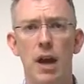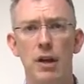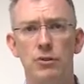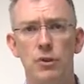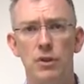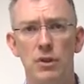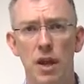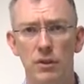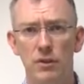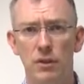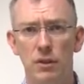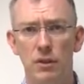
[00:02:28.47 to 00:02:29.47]

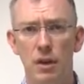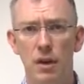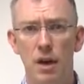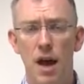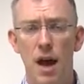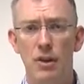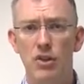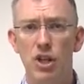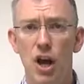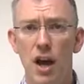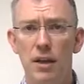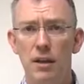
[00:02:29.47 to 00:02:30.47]
gastrointestinal
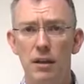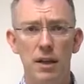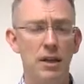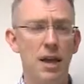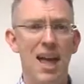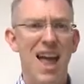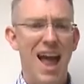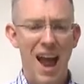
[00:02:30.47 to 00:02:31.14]
GI clinic,